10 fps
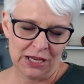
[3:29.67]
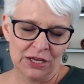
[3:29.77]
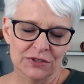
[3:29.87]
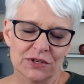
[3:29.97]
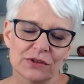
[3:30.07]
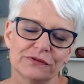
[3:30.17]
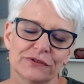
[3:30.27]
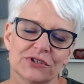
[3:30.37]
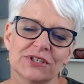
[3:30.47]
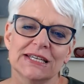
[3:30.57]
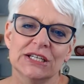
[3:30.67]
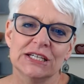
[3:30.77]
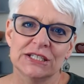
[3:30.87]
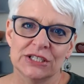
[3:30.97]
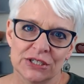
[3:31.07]
So the first thing you need
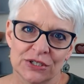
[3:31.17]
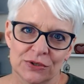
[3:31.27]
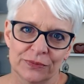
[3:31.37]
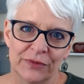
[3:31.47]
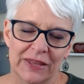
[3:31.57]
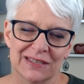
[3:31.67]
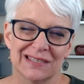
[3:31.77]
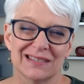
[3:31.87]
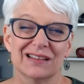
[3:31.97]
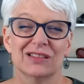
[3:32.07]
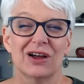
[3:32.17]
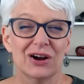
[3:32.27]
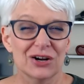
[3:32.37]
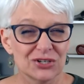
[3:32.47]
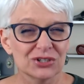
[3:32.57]
to do, and this is a
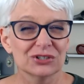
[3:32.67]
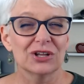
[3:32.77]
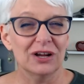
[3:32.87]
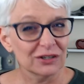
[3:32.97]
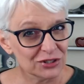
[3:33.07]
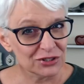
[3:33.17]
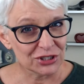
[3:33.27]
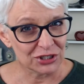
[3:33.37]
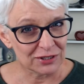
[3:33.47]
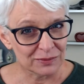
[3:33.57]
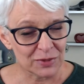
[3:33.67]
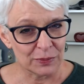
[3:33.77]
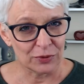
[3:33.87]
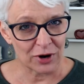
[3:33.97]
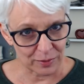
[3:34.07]
larger, longer term
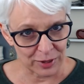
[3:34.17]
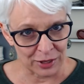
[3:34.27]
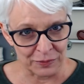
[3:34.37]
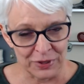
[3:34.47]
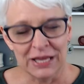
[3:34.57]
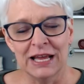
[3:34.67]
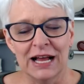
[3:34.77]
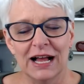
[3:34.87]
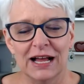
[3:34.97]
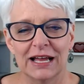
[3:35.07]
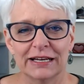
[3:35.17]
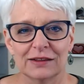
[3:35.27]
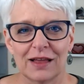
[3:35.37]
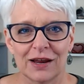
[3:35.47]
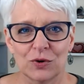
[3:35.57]
problem in a
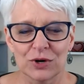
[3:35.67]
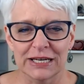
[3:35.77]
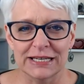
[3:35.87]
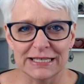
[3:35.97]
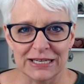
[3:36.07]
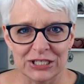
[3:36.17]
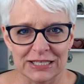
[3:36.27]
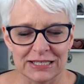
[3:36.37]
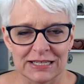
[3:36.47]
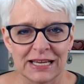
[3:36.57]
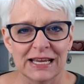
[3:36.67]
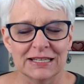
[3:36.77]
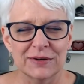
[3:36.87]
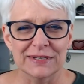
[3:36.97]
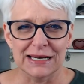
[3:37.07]
lot of organizations, and
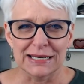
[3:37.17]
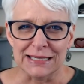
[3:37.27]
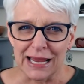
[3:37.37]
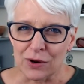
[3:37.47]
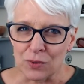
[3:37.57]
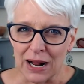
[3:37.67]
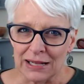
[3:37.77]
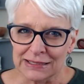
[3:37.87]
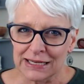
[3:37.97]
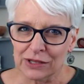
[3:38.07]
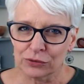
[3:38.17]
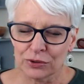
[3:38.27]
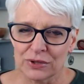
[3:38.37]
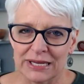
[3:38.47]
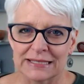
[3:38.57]
so it's going to take a while to get through
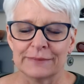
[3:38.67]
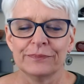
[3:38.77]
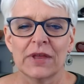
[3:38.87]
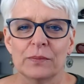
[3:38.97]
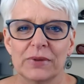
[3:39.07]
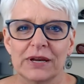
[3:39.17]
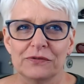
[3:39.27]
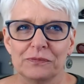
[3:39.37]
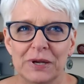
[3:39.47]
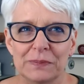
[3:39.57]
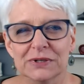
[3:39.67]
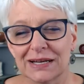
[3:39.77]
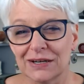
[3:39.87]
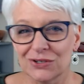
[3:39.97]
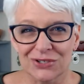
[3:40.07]
this. But if people
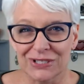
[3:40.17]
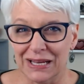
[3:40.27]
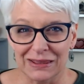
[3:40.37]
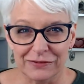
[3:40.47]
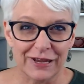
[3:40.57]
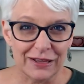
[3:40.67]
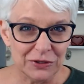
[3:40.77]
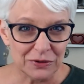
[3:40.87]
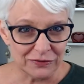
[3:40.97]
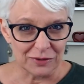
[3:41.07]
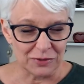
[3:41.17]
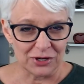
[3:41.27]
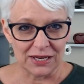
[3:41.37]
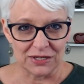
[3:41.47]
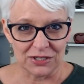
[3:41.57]
don't understand the value of
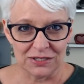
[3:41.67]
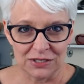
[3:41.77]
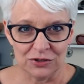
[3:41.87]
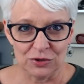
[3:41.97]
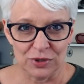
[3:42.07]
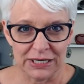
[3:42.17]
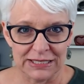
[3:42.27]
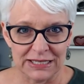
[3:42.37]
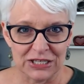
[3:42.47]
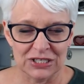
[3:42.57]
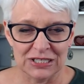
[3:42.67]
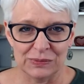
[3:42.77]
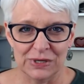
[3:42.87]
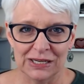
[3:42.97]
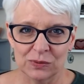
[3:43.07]
communications in your organization to
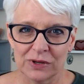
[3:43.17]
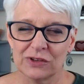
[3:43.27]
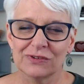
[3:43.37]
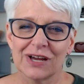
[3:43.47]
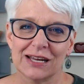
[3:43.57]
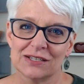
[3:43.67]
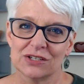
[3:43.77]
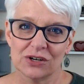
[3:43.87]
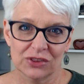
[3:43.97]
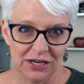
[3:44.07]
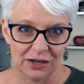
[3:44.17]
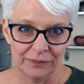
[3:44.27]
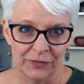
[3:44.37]
begin with, you've got to start there.